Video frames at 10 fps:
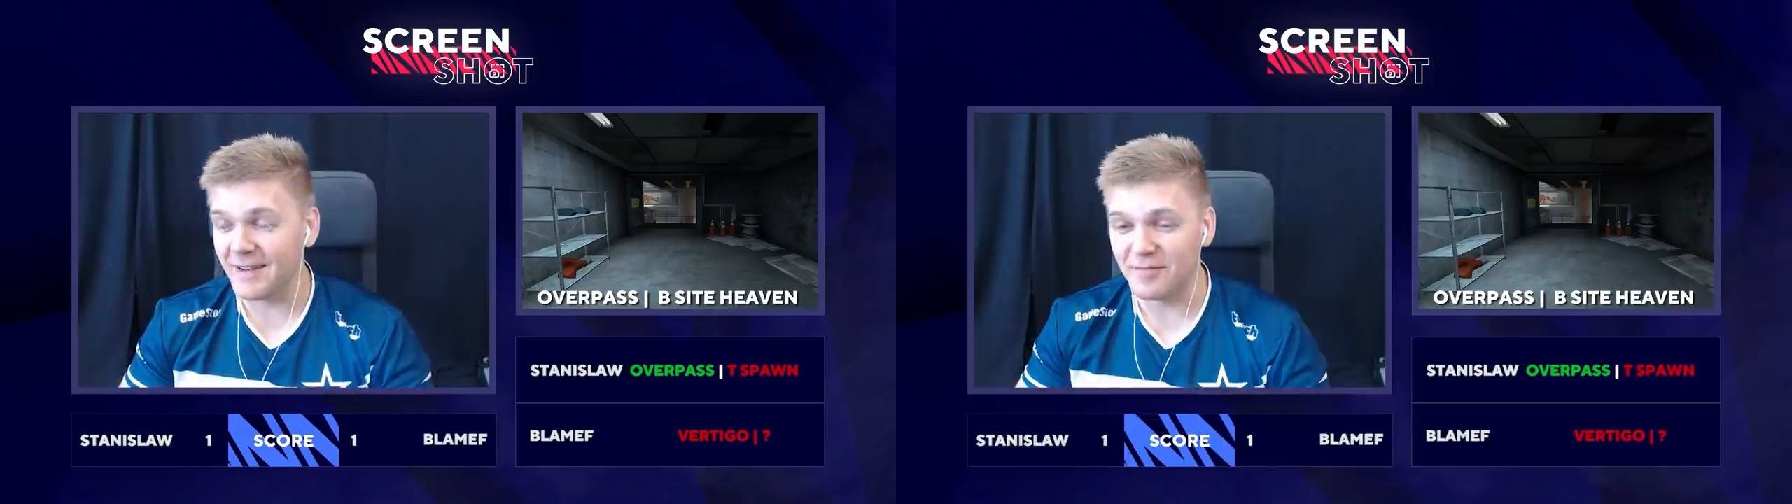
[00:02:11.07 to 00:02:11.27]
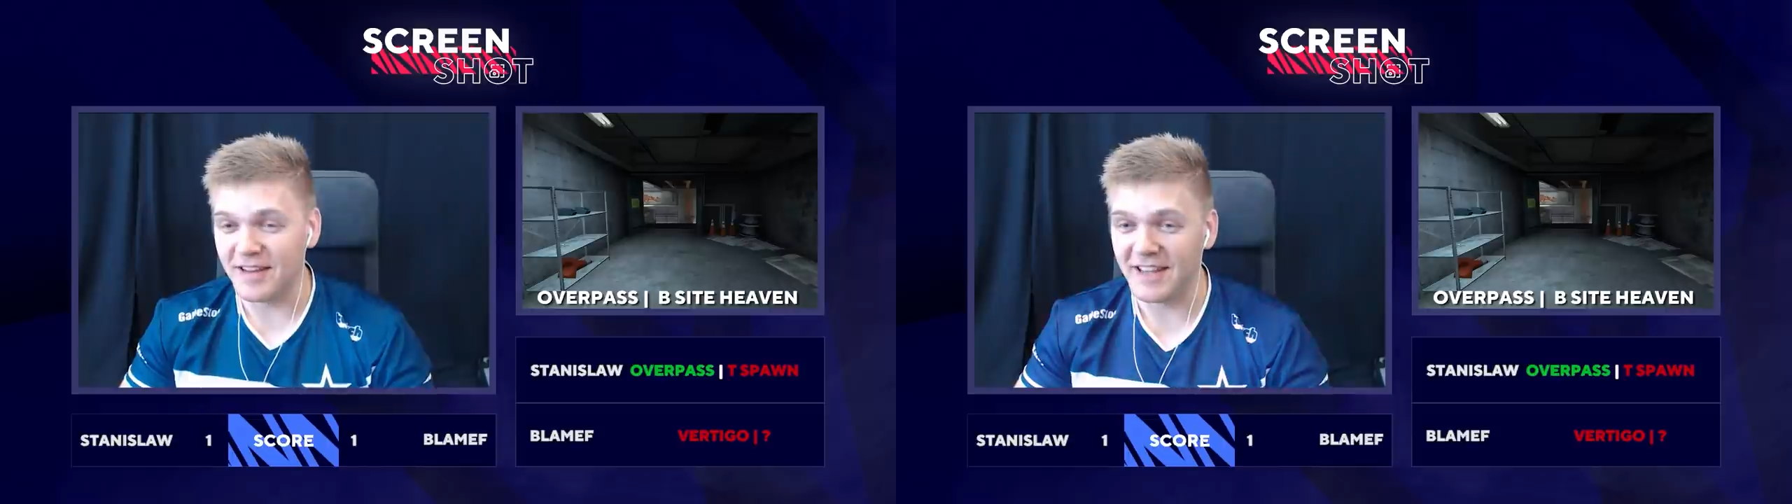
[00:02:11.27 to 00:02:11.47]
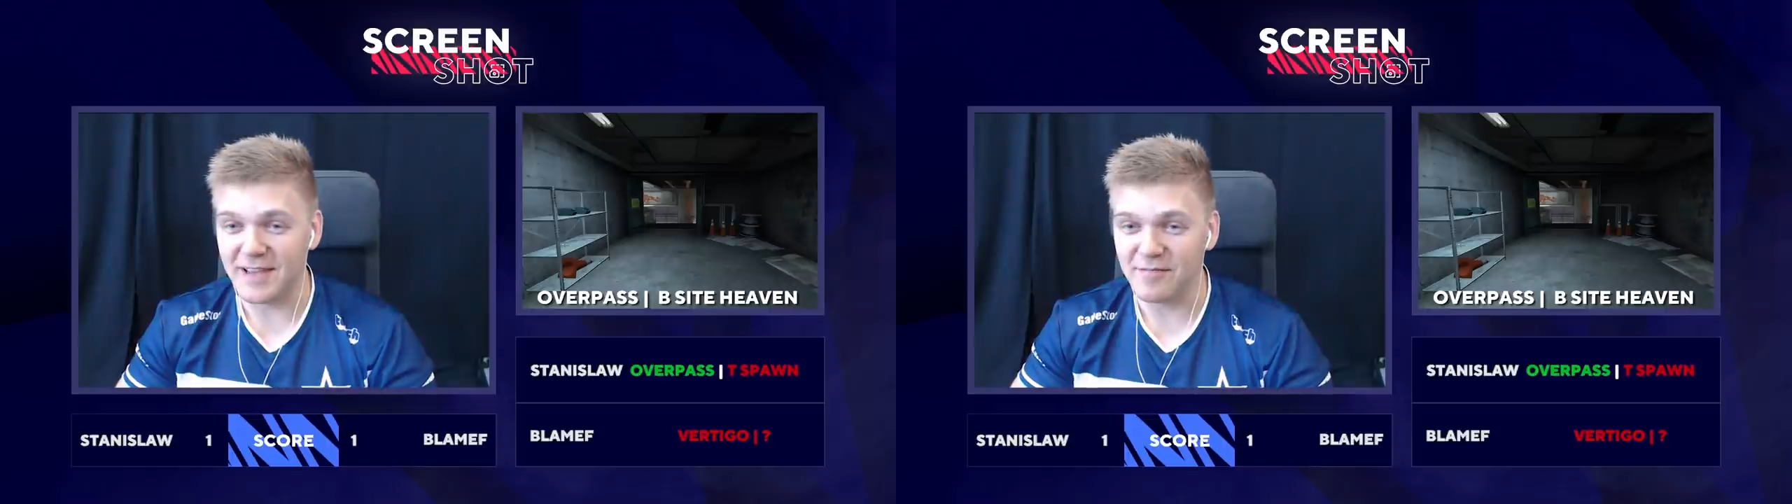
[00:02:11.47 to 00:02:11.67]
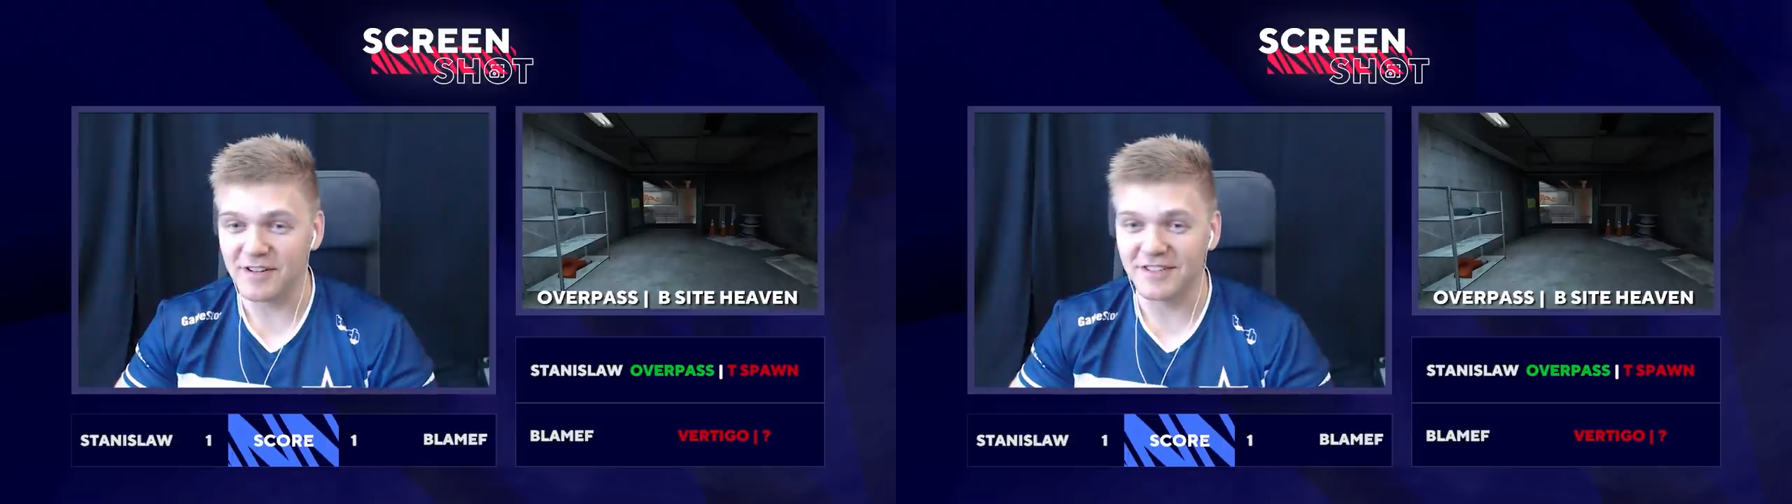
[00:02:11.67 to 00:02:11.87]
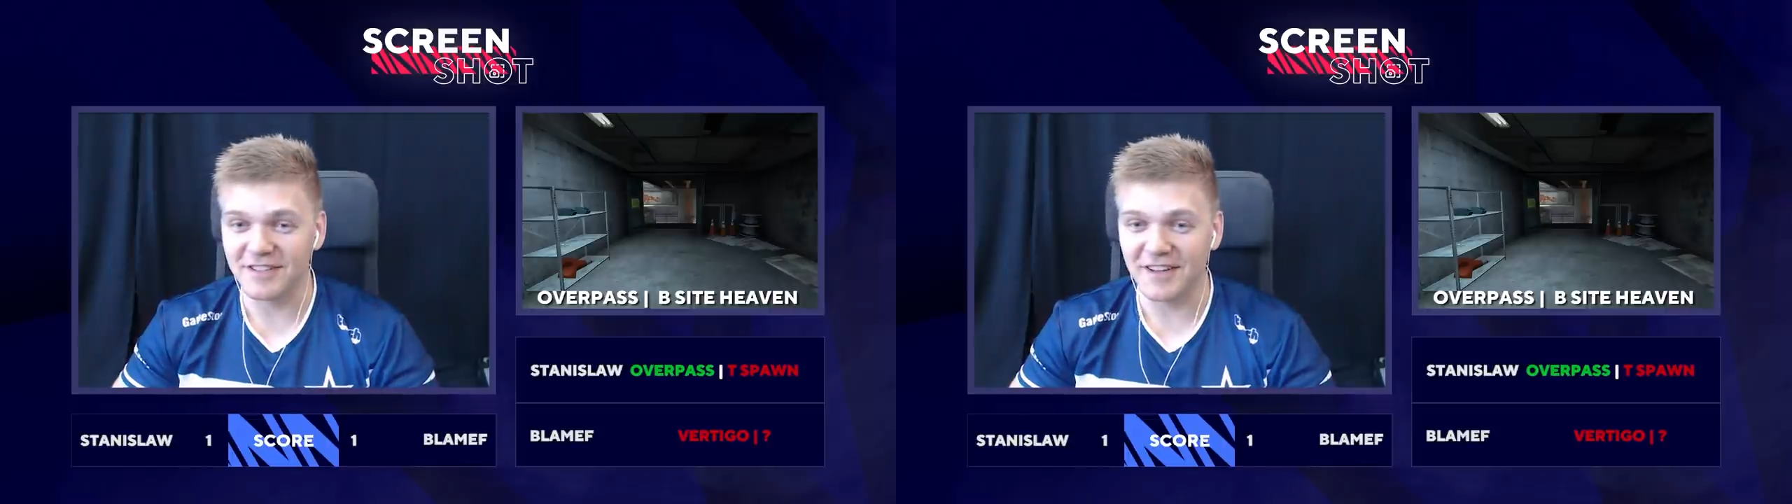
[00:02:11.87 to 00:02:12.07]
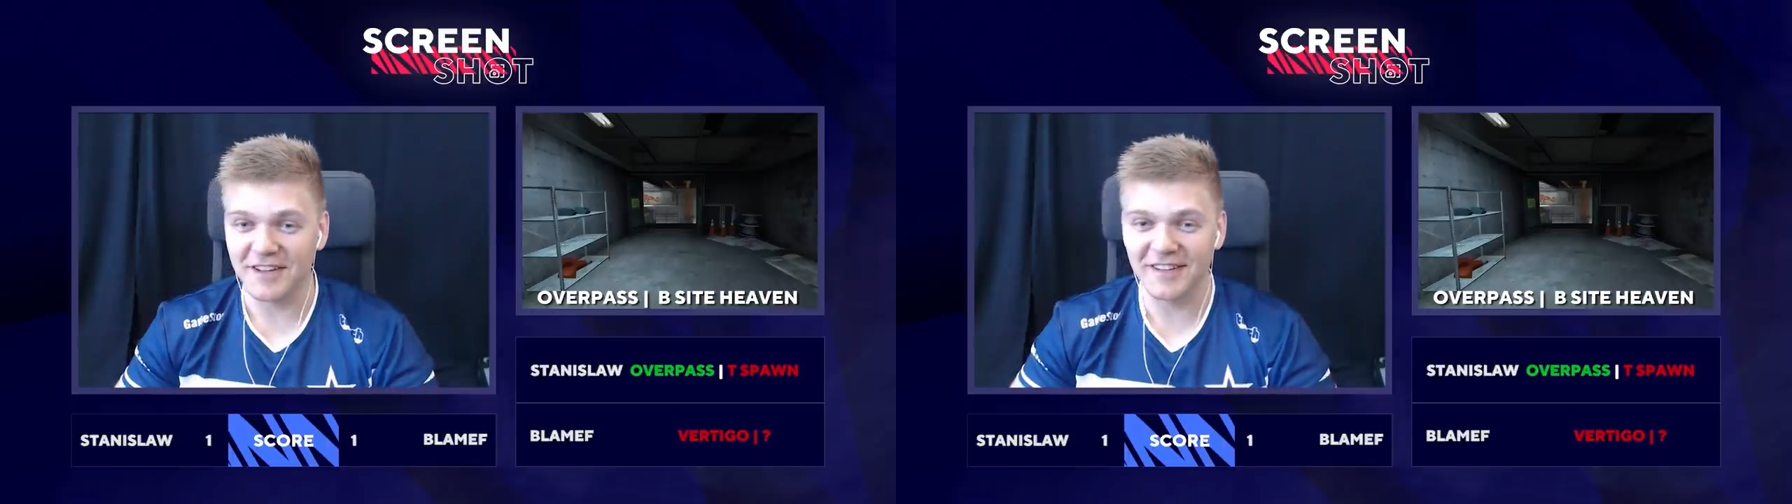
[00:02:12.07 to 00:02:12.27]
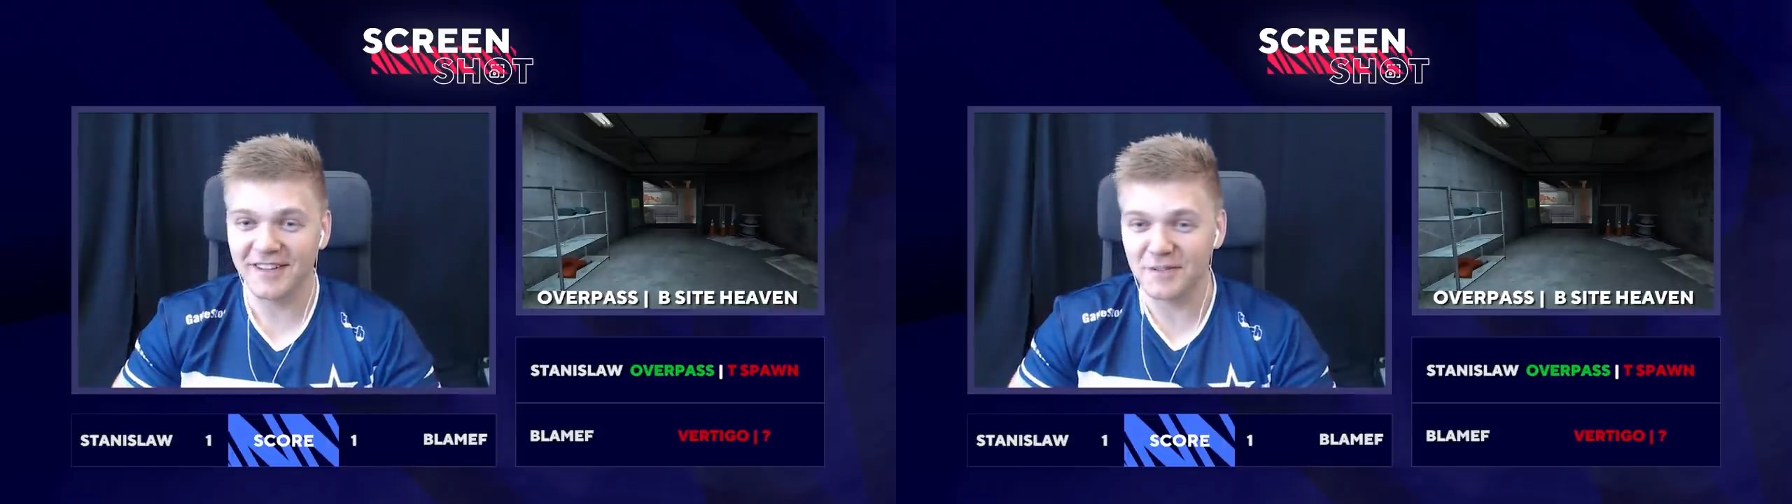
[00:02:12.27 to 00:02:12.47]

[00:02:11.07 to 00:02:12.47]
I'm playing A boss. Like,